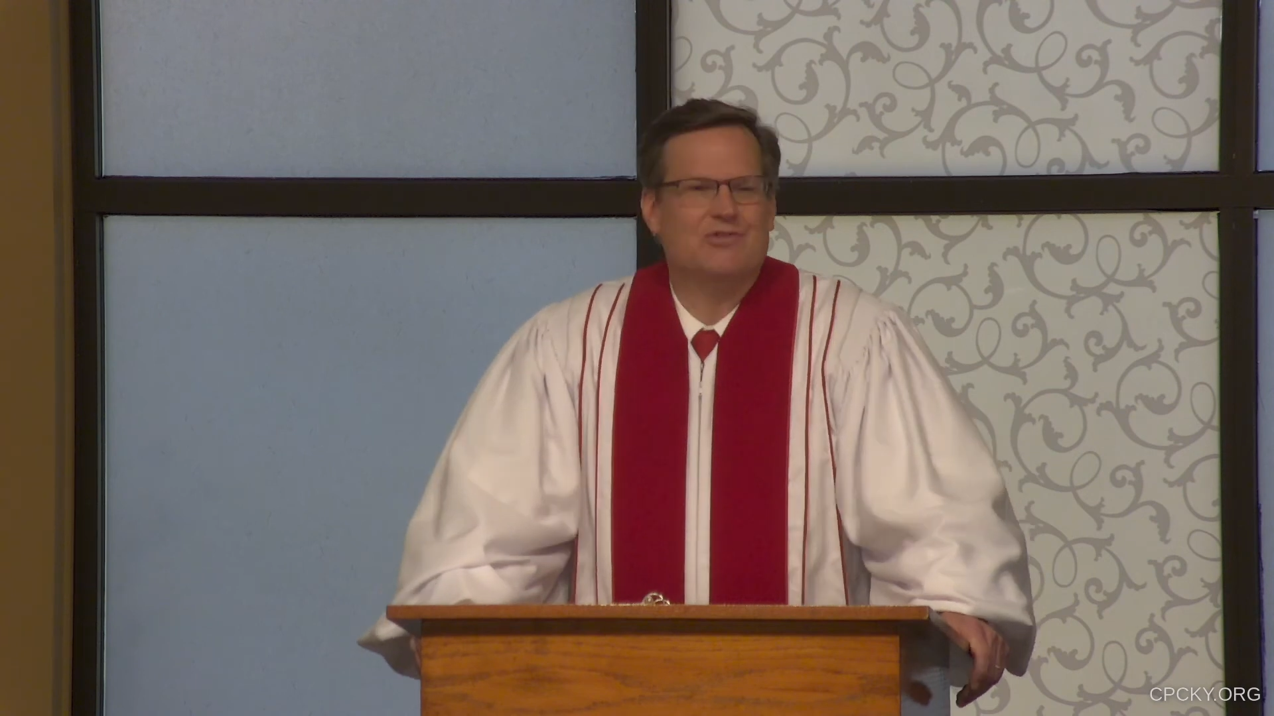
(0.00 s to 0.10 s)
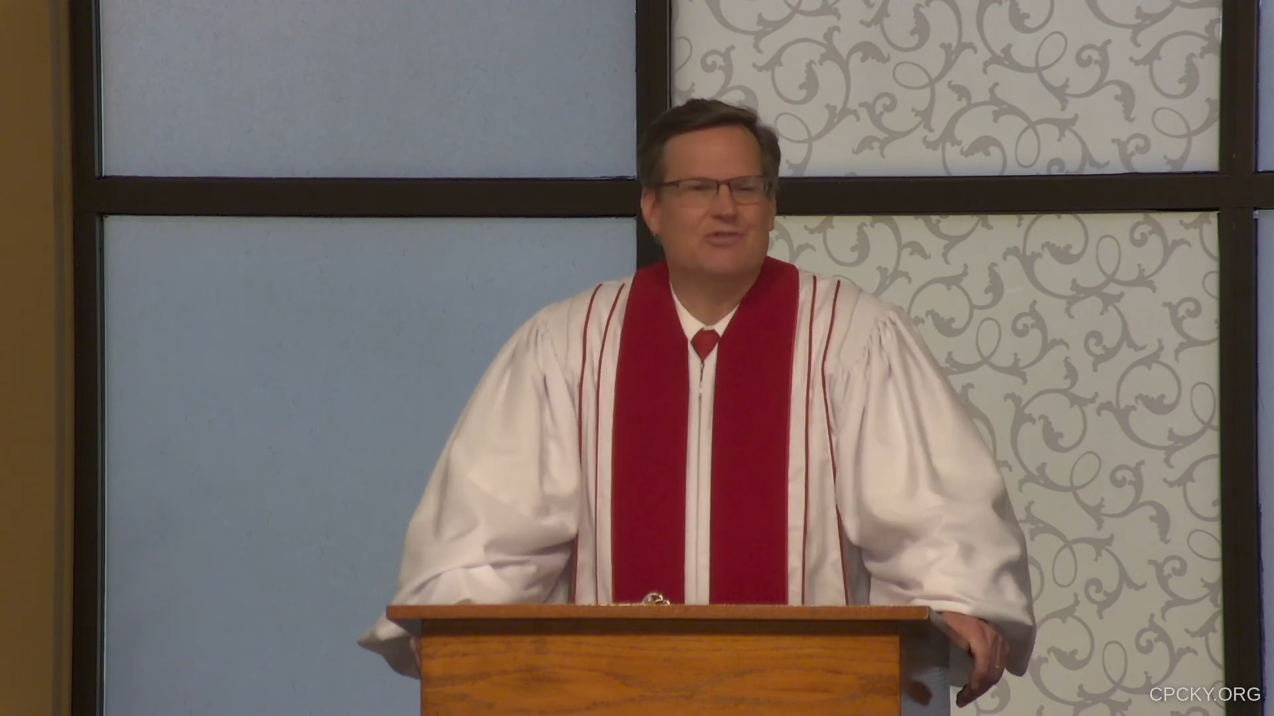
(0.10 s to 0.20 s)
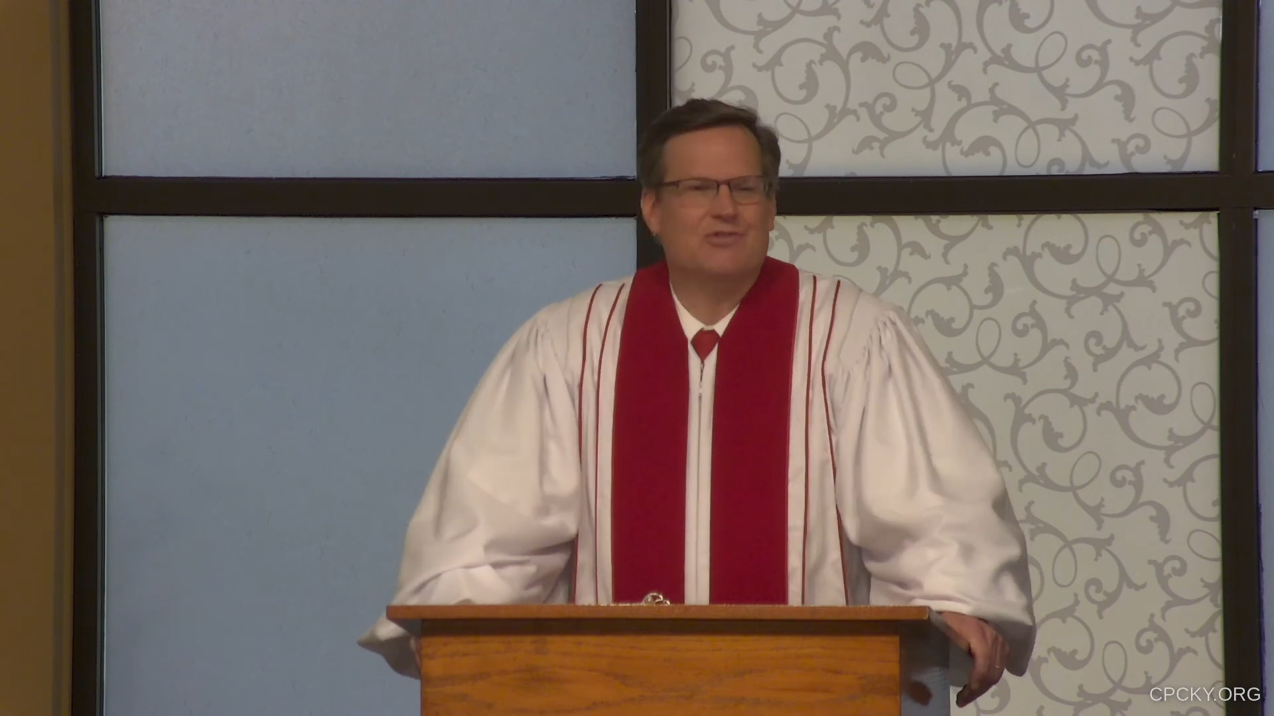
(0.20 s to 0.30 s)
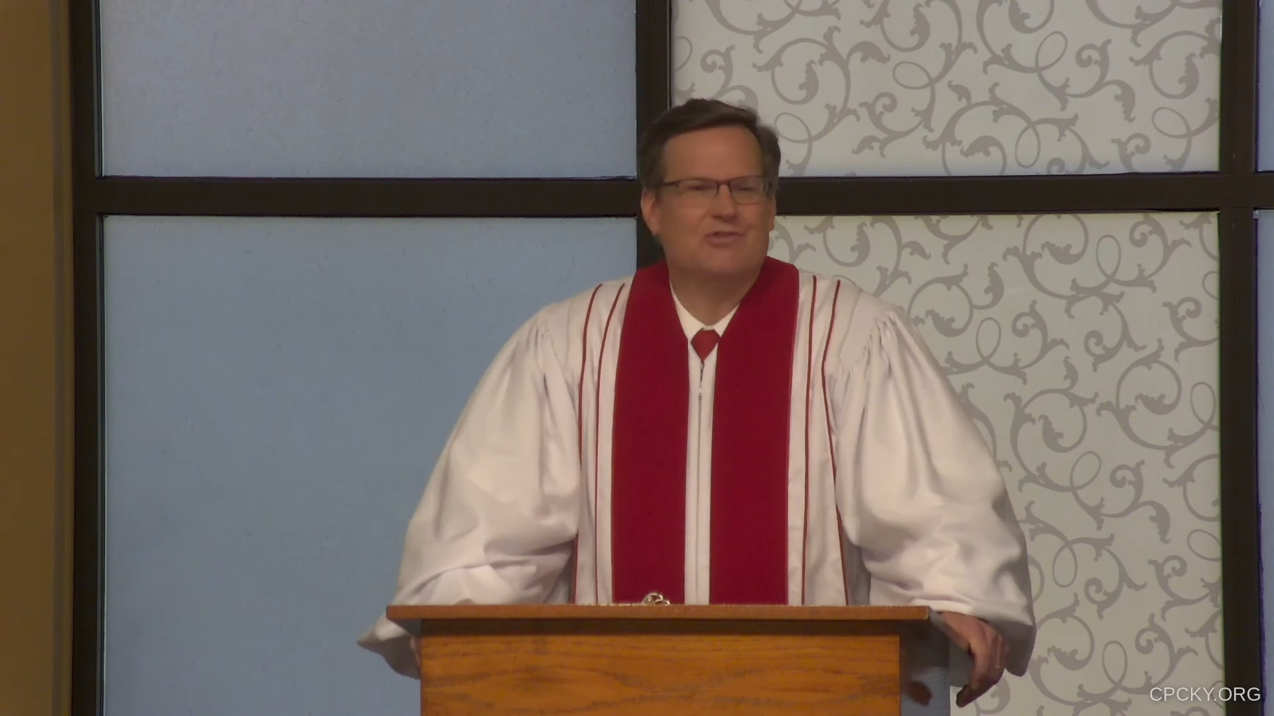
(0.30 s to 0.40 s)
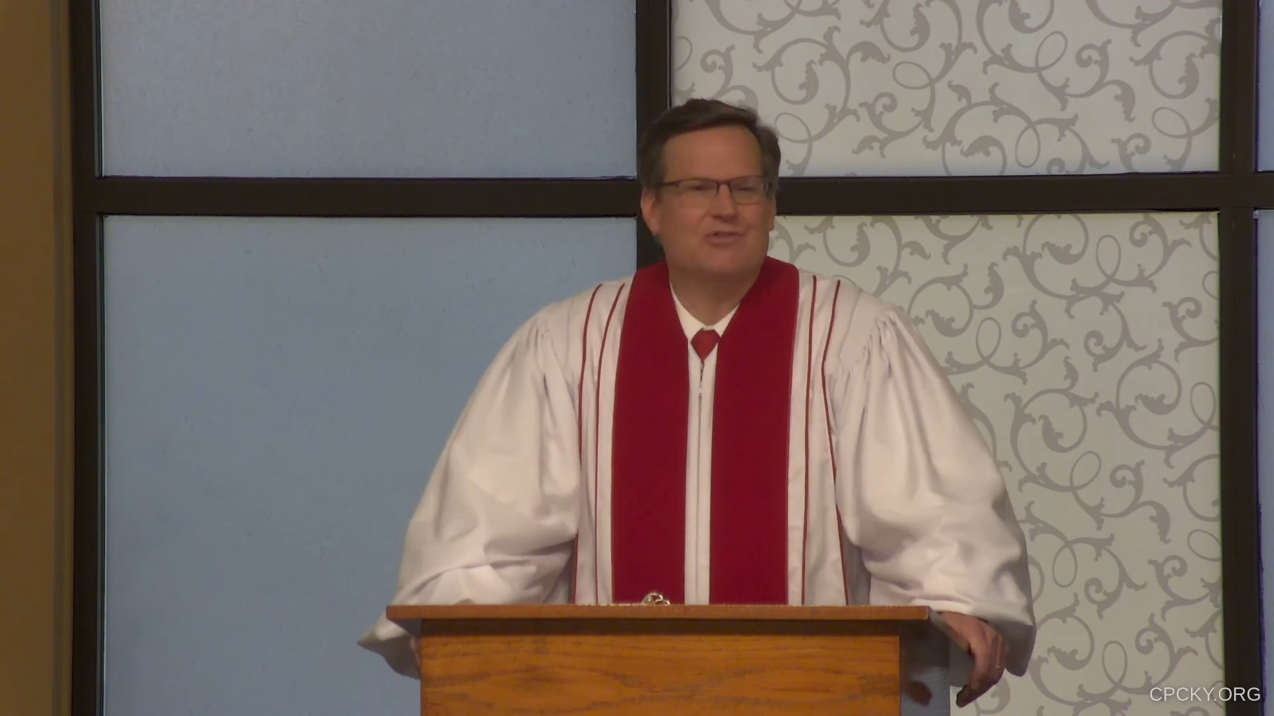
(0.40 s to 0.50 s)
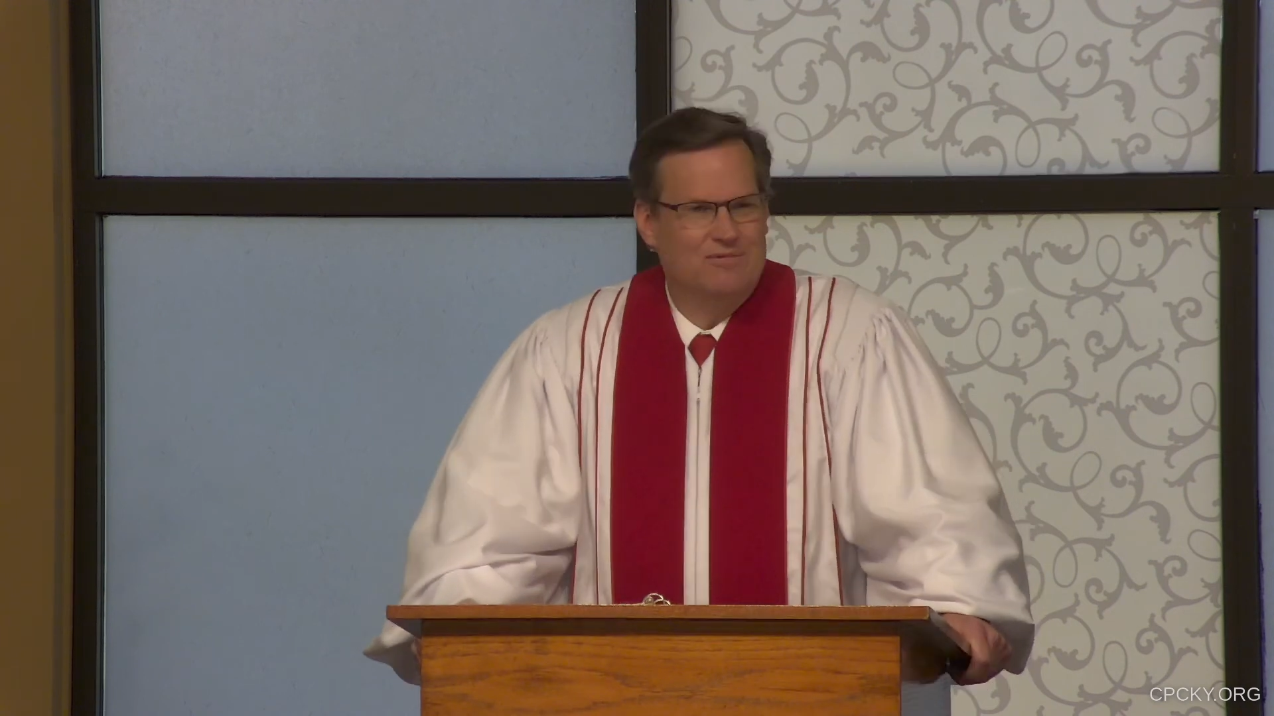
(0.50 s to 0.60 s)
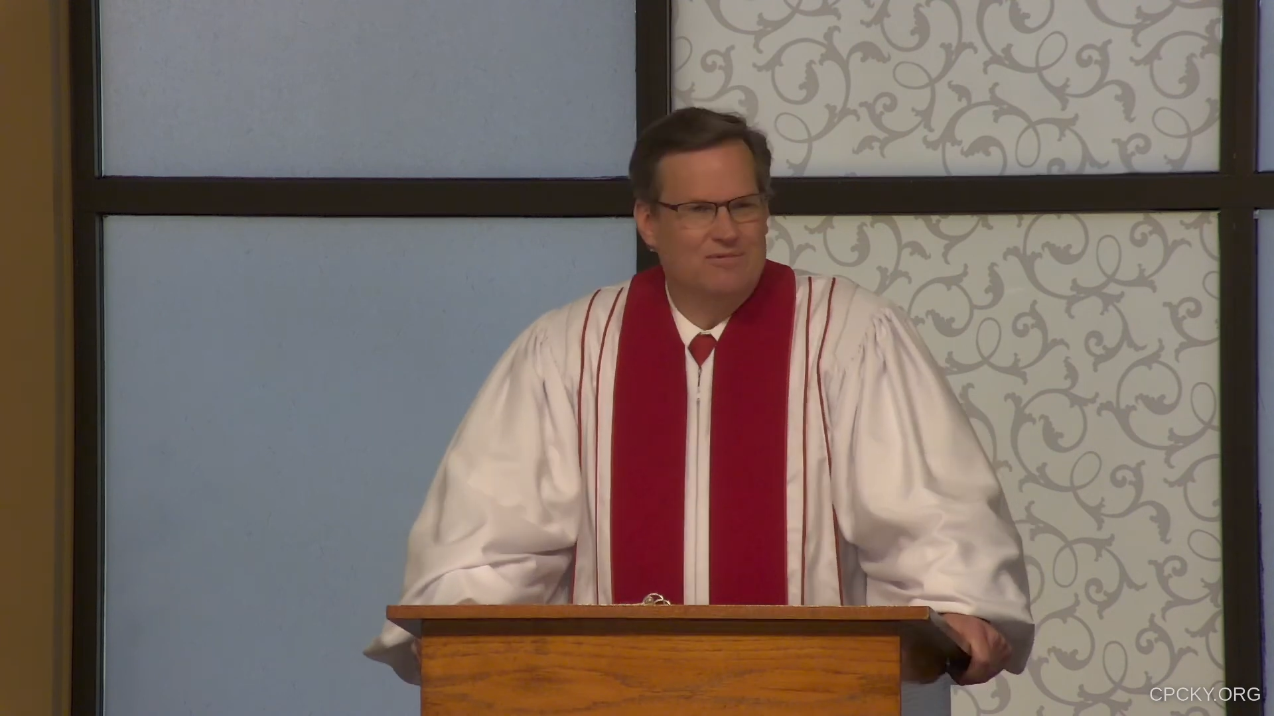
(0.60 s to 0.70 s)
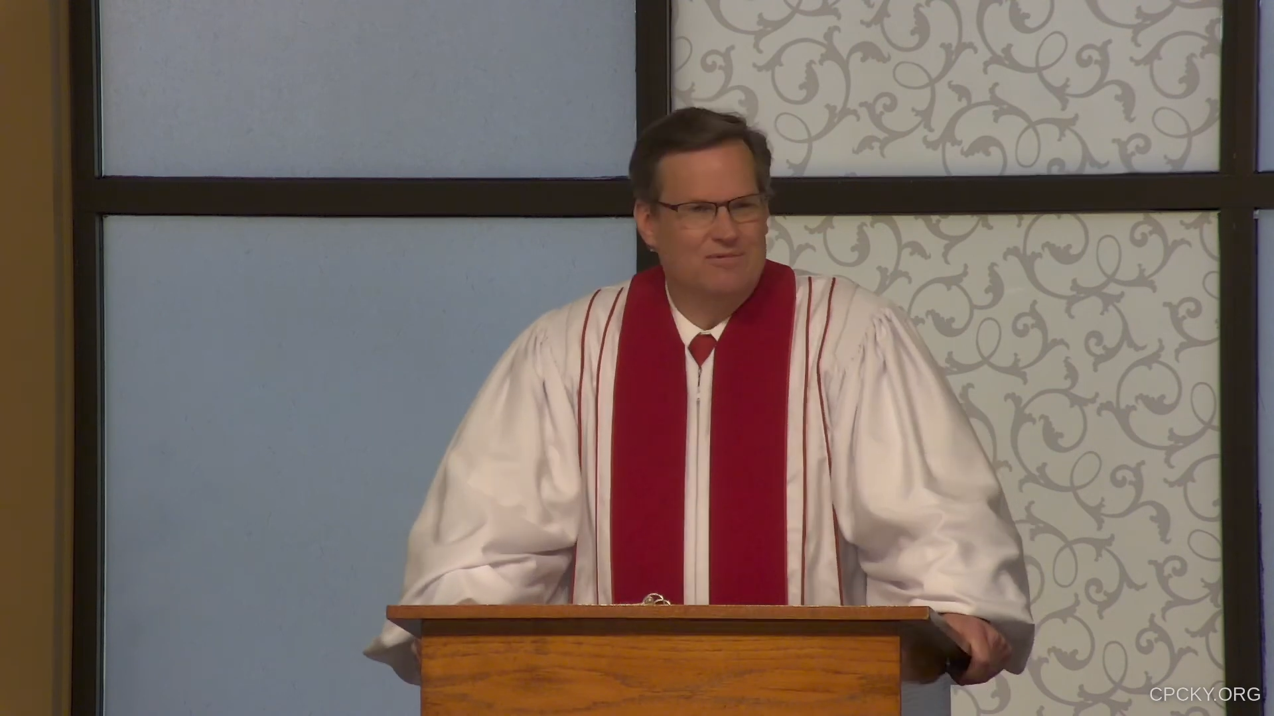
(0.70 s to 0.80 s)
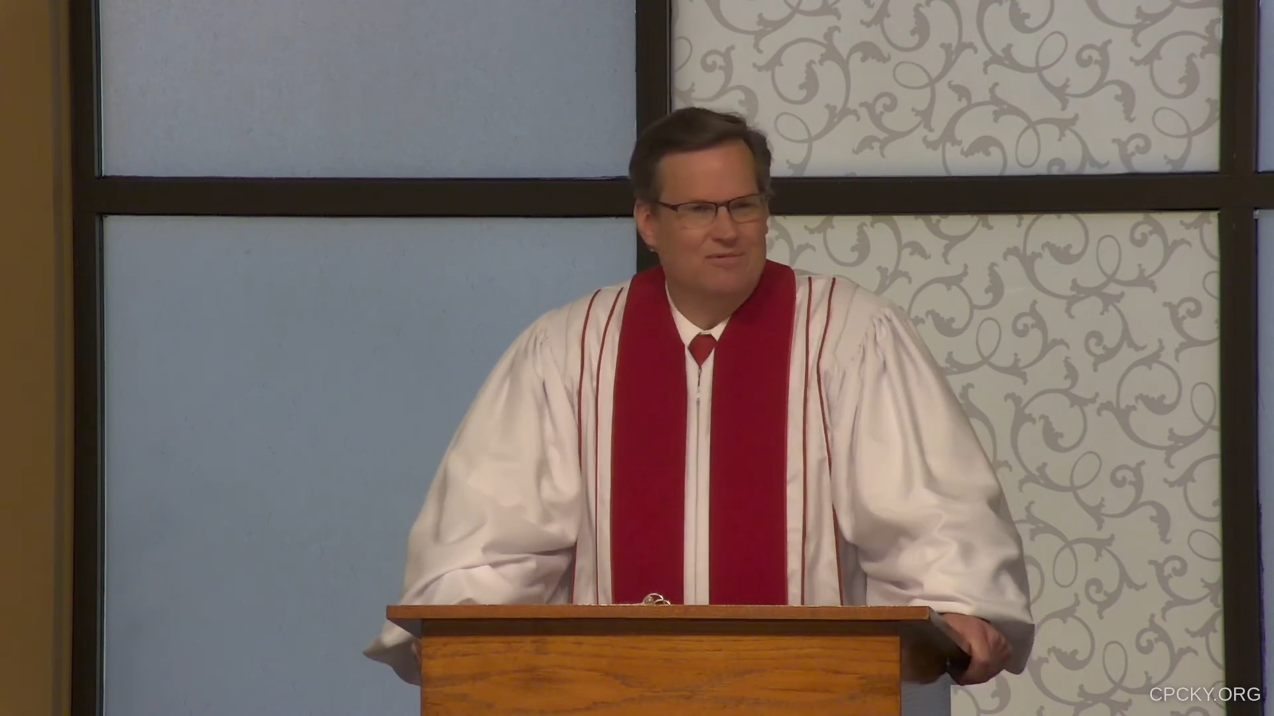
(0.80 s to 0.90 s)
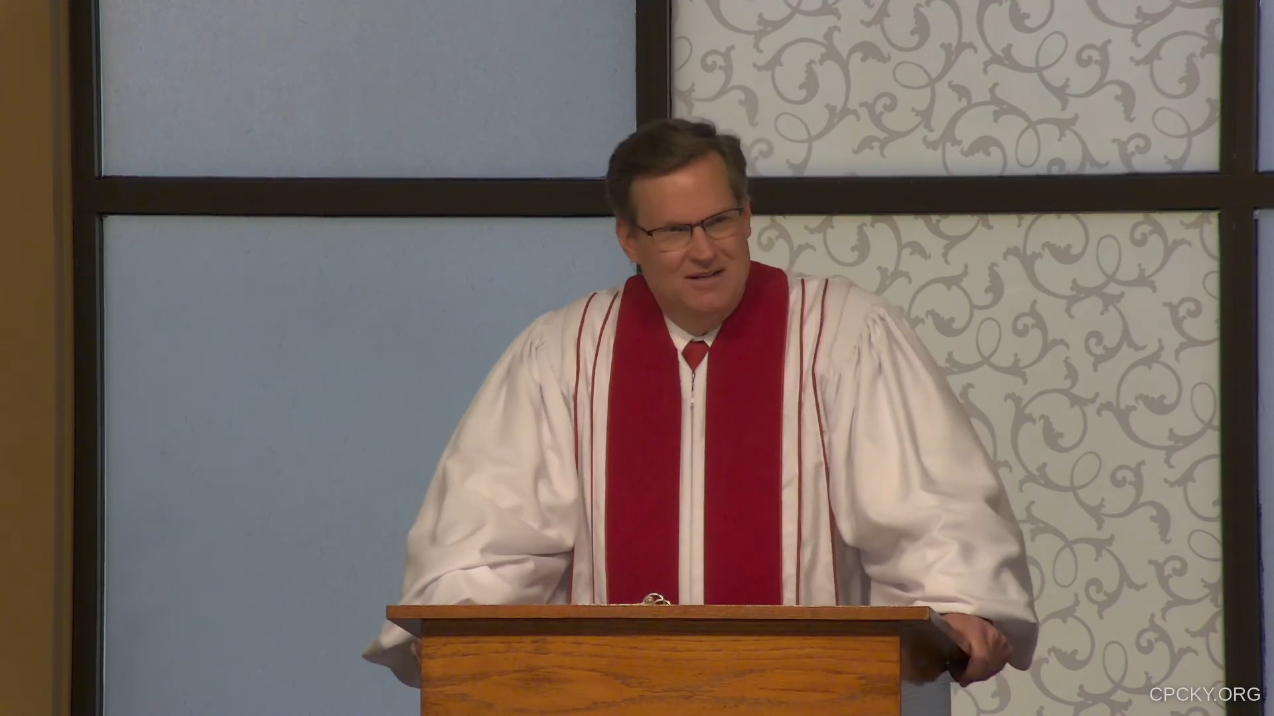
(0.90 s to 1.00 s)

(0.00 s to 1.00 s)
Justin received